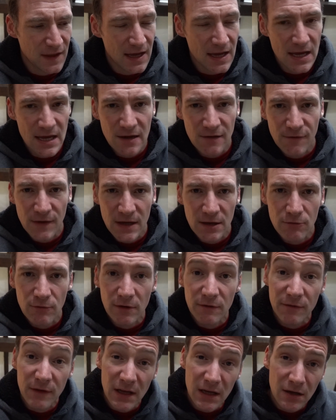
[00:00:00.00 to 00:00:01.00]
the EV
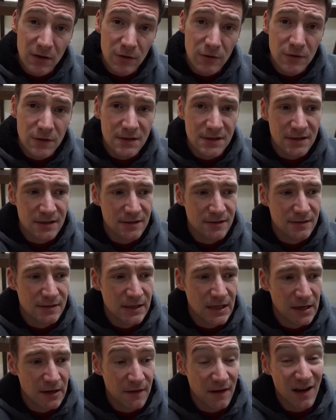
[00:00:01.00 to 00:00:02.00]
reviews and
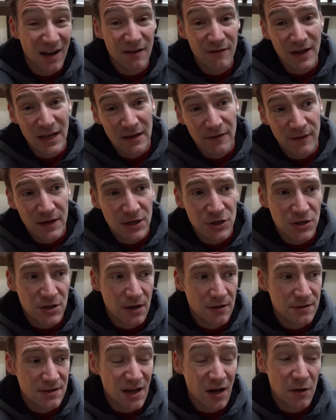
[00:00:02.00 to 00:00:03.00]
you know the kind of EV
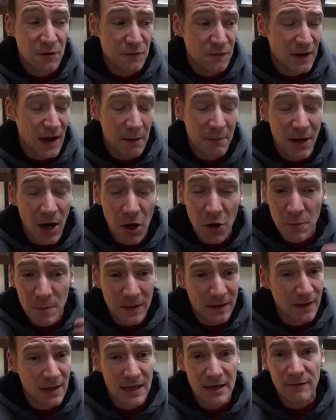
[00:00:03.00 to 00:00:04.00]
shows. Hopefully, I'm
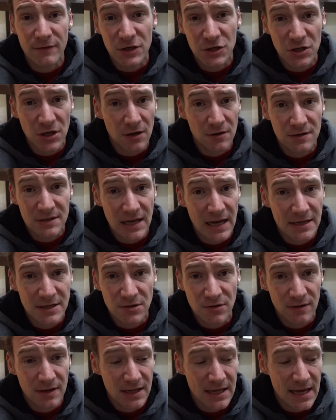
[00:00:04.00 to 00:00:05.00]
hoping the EV shows
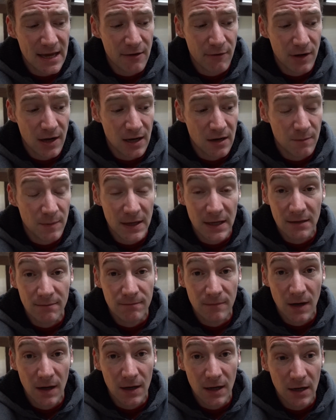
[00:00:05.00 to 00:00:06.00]
later in the year are going to be
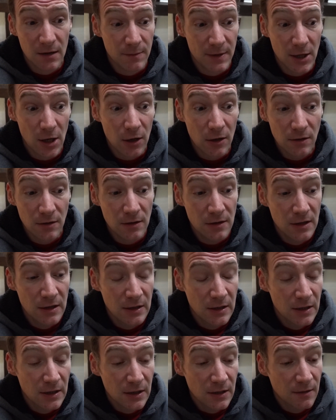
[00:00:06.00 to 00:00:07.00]
are going to be on.
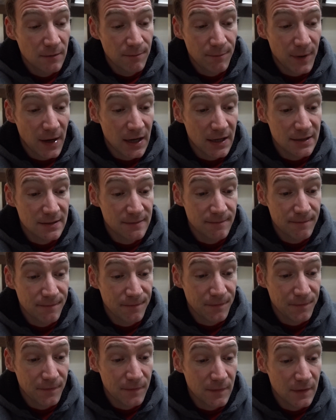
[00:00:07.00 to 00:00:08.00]
But
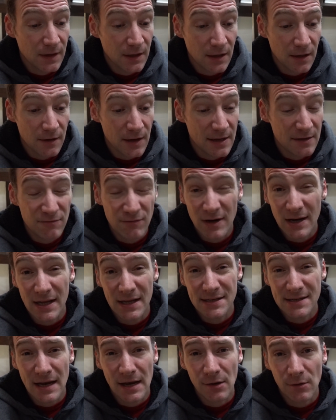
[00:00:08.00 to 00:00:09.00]
you know, it really
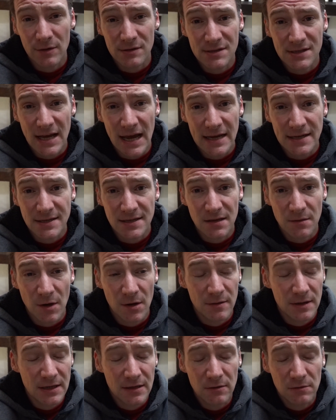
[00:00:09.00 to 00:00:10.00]
is anyone's guess at the
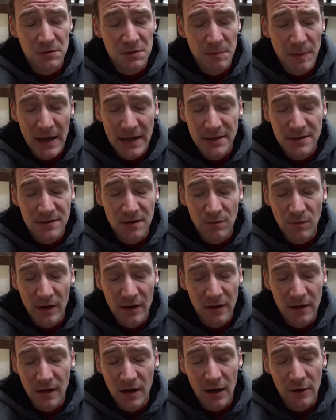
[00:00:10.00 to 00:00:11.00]
moment. It all depends on
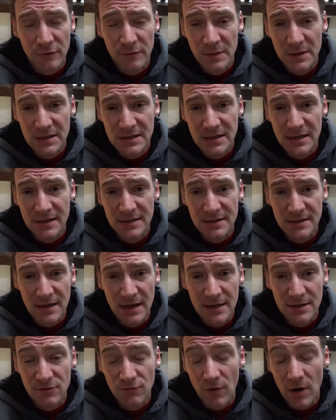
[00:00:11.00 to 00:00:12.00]
whether the government is
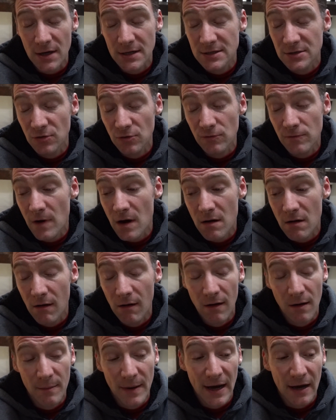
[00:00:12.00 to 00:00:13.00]
is right or
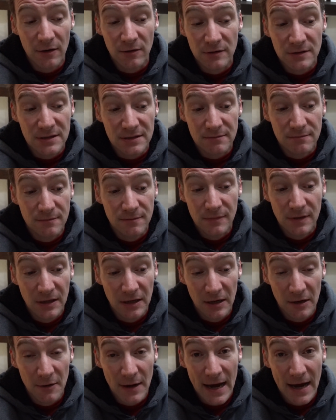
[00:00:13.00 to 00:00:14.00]
wrong about you
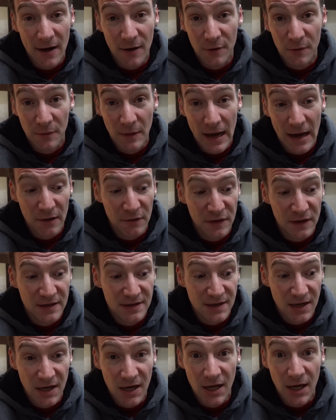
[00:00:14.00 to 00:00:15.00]
know how how things
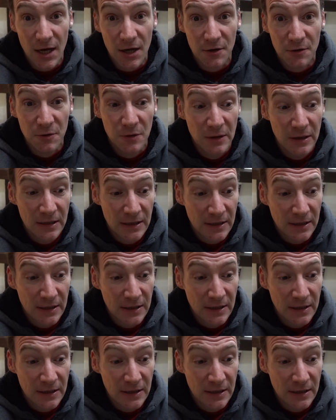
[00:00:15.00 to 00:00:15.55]
are going to go